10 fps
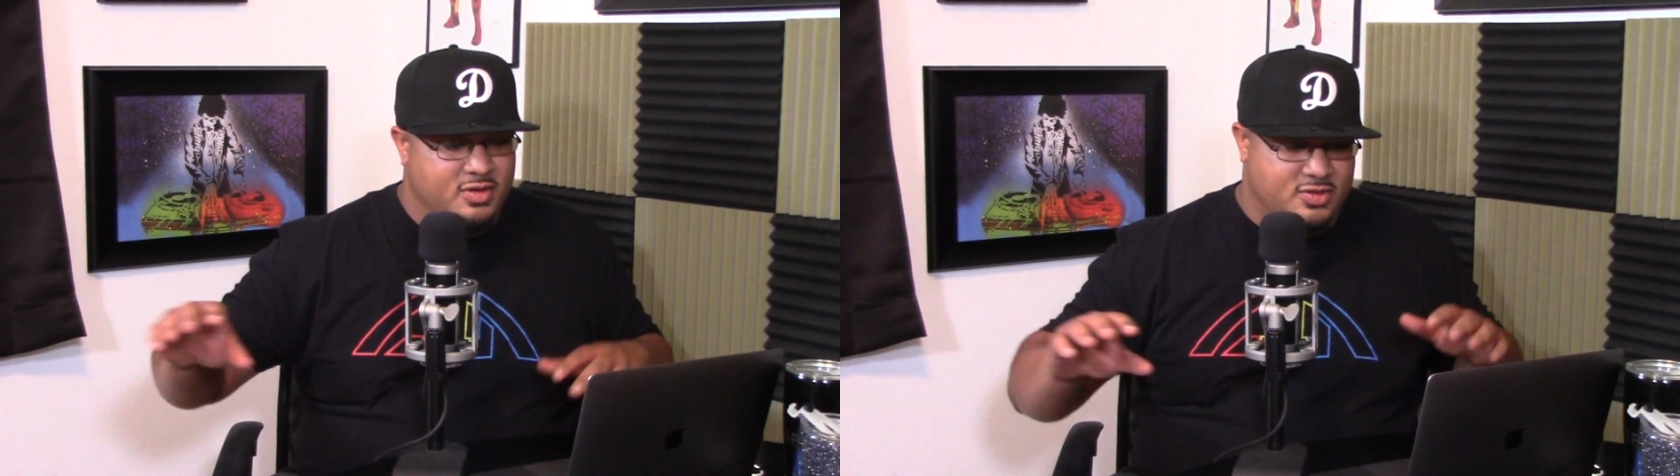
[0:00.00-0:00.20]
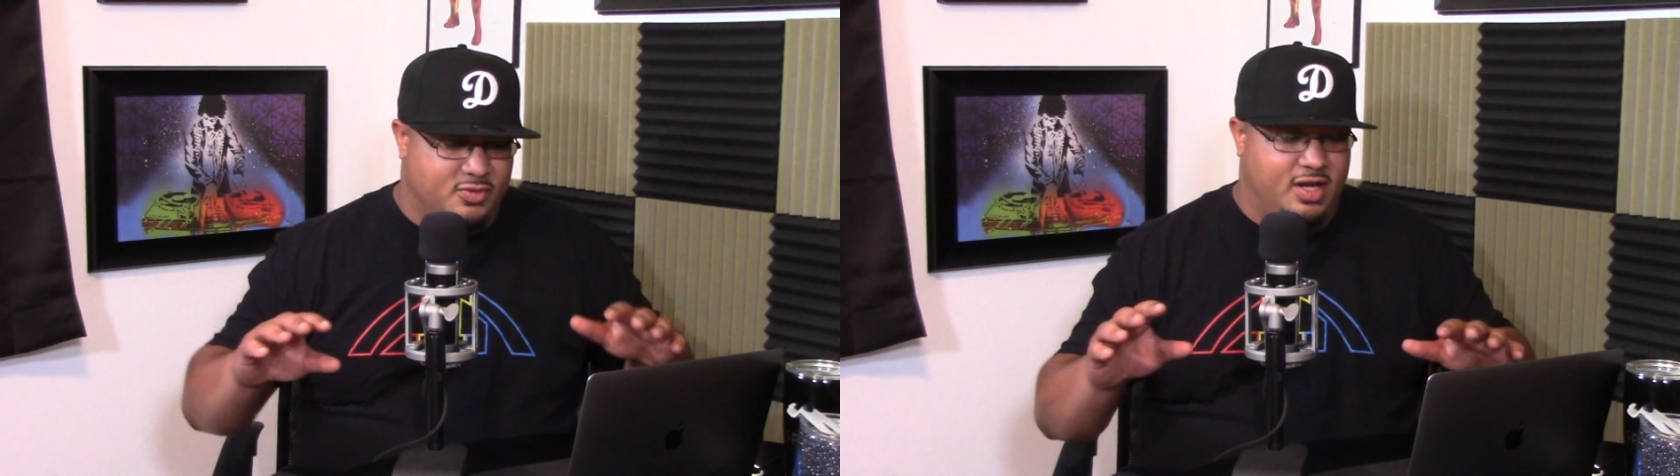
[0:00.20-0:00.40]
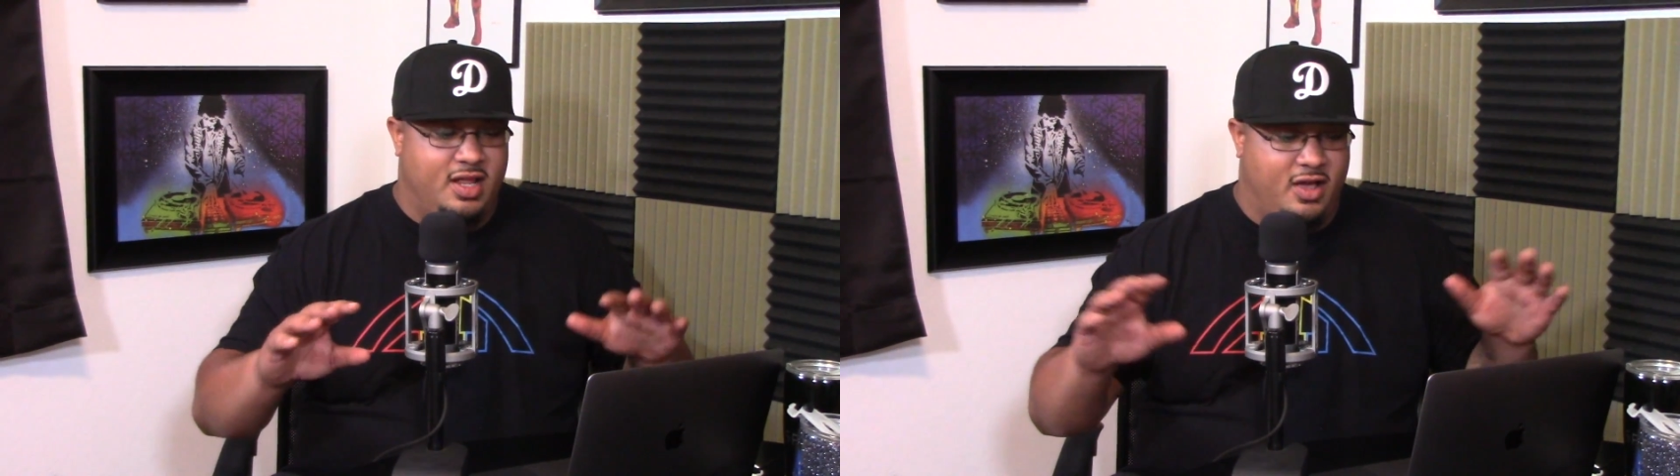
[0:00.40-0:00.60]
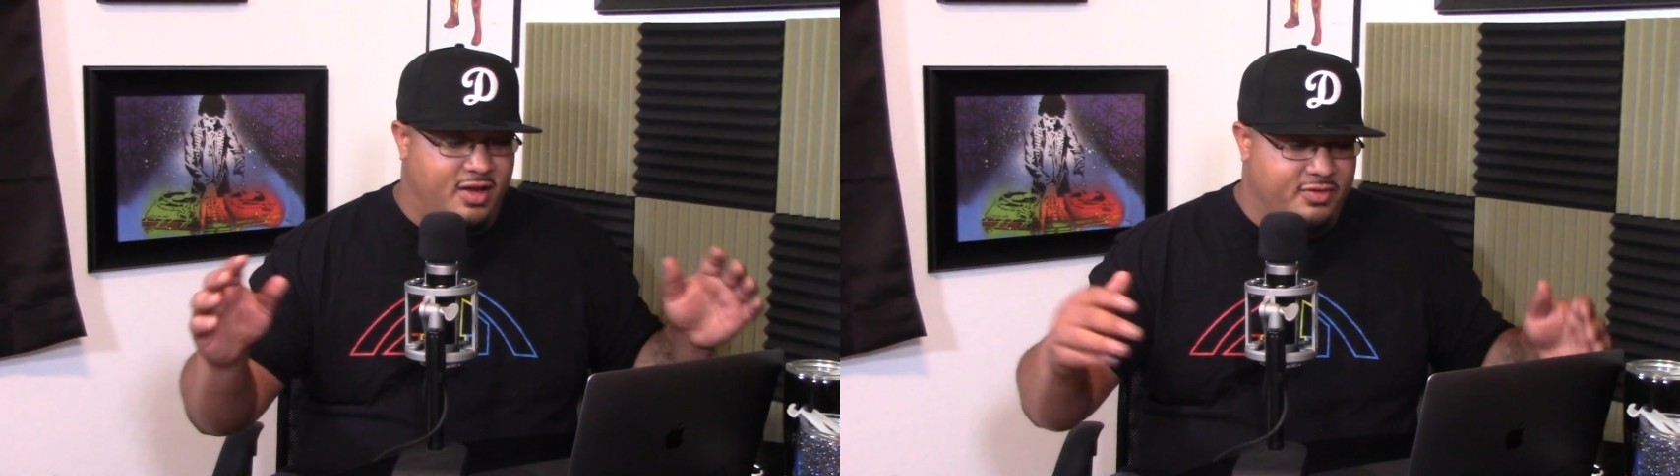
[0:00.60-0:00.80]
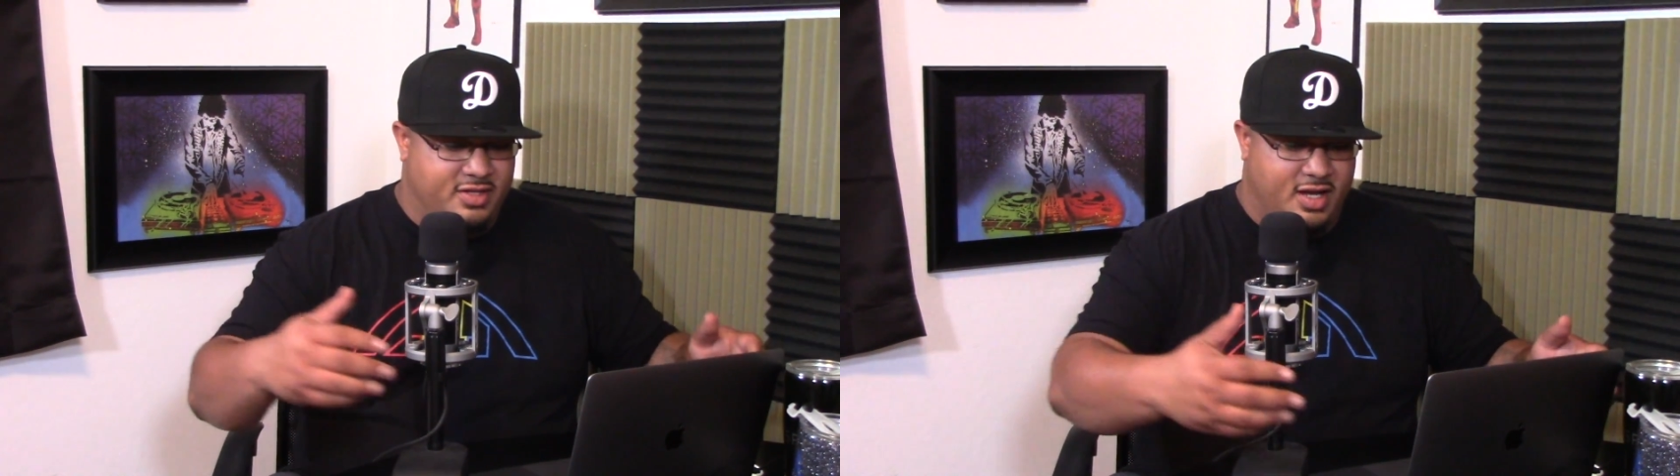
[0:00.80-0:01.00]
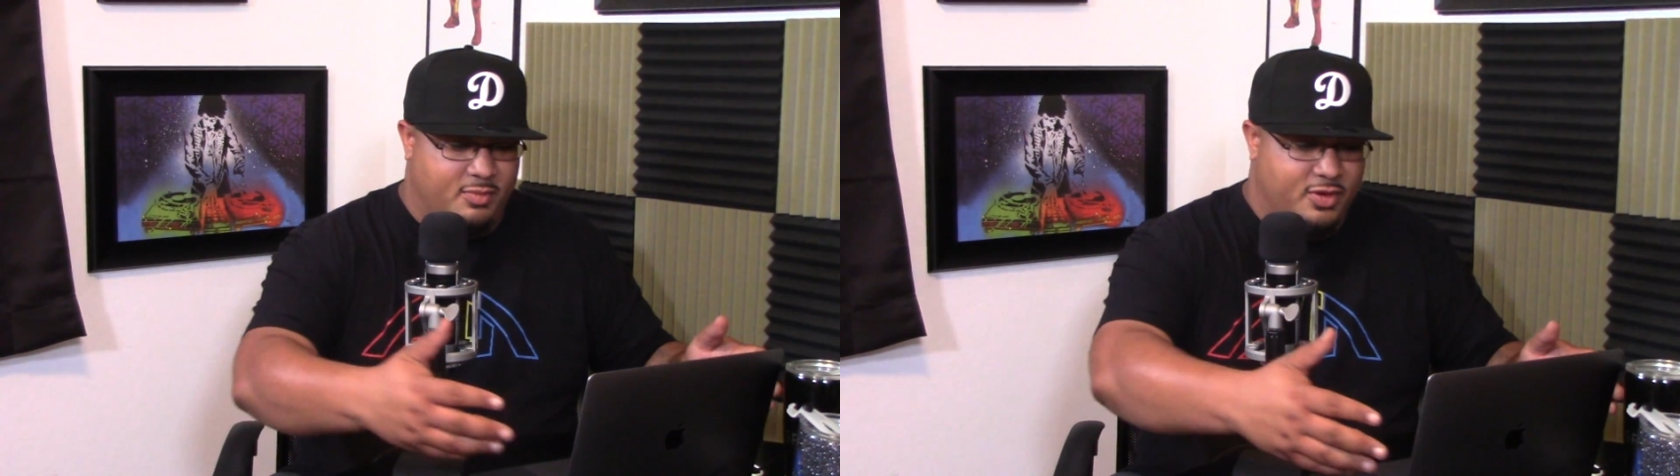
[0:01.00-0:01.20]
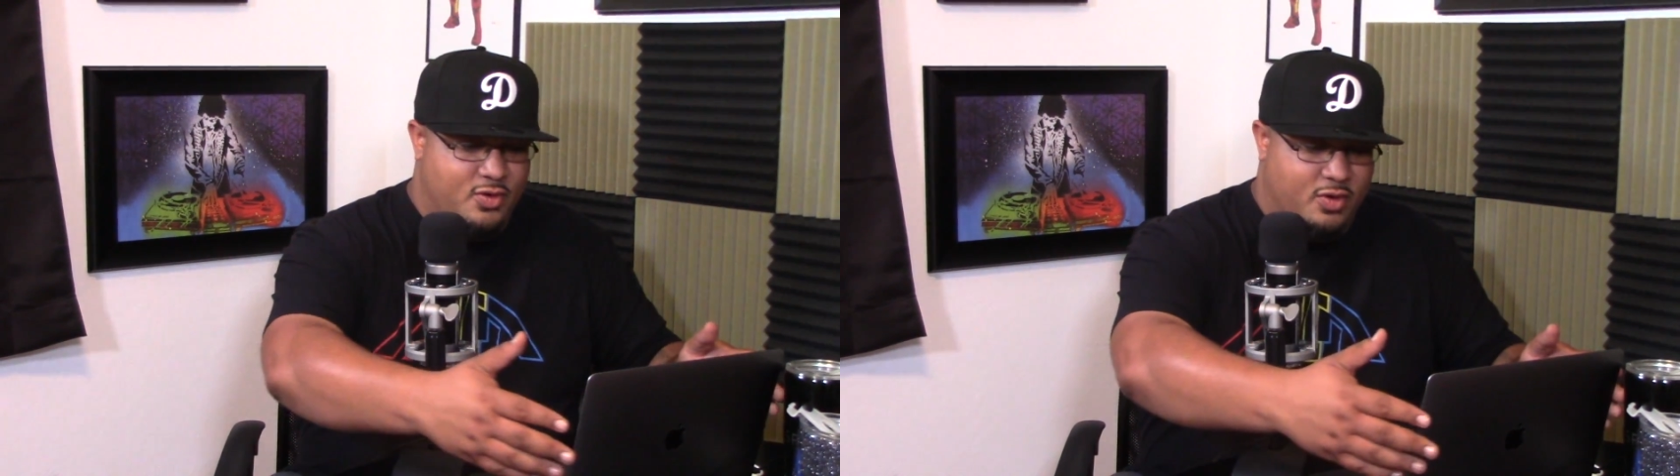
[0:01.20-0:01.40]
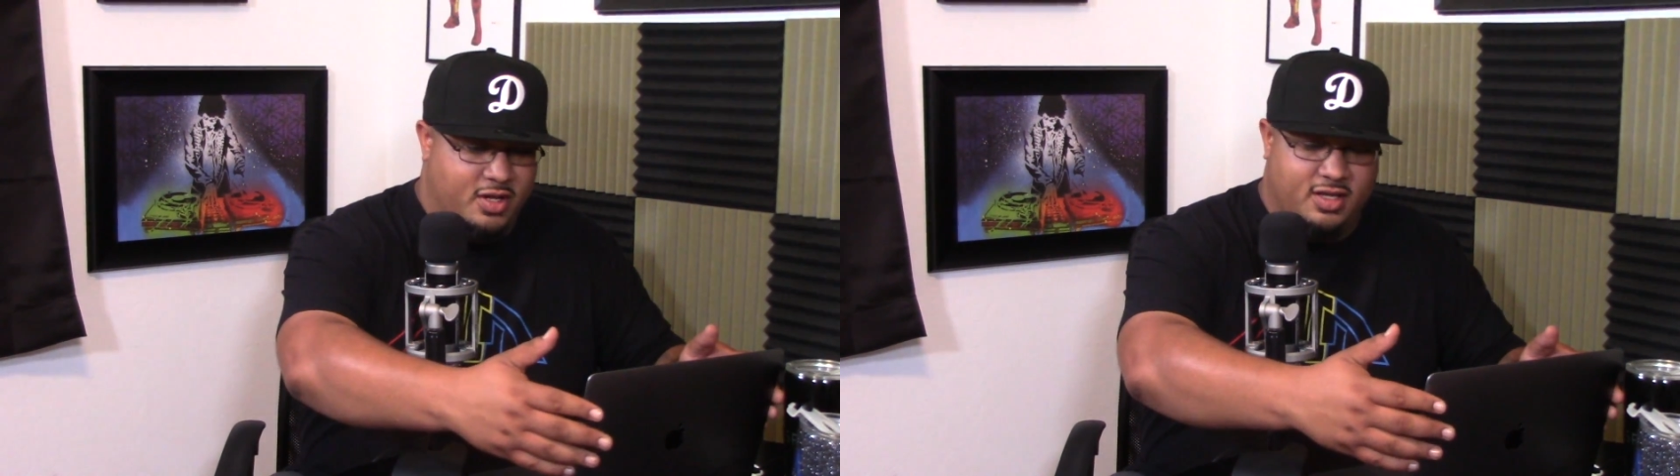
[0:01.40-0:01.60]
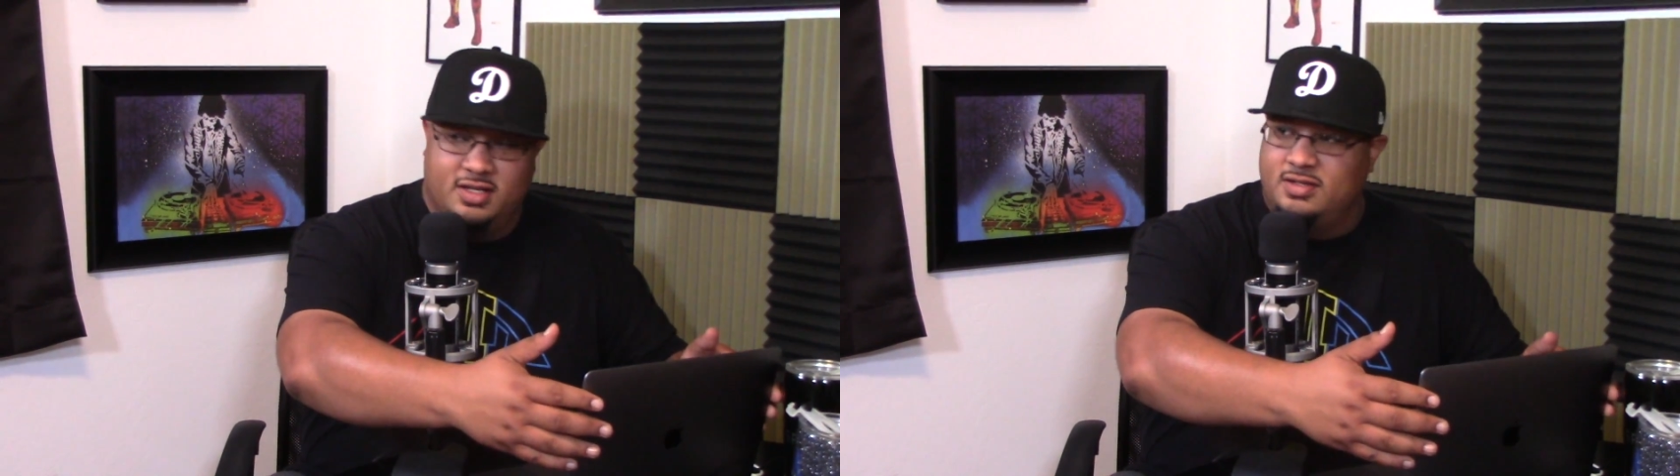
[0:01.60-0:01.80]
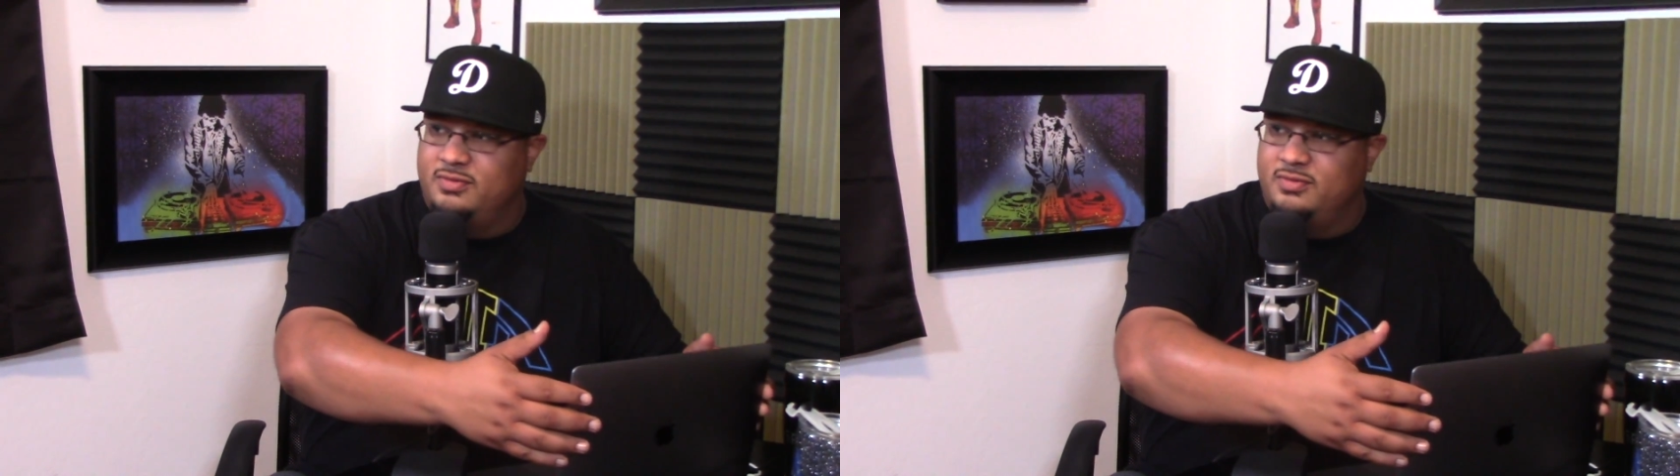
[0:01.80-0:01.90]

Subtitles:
So right now, everything I'm recording is